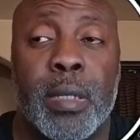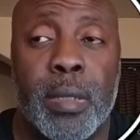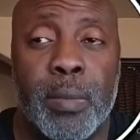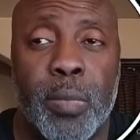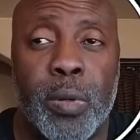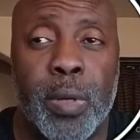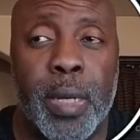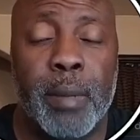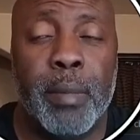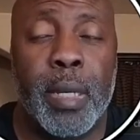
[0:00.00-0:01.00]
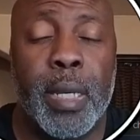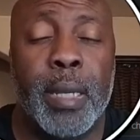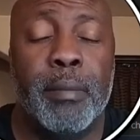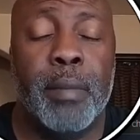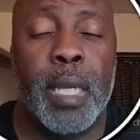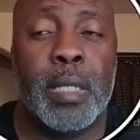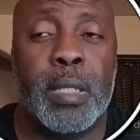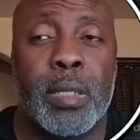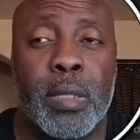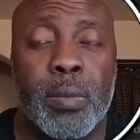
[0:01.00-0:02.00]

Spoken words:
the port number and mention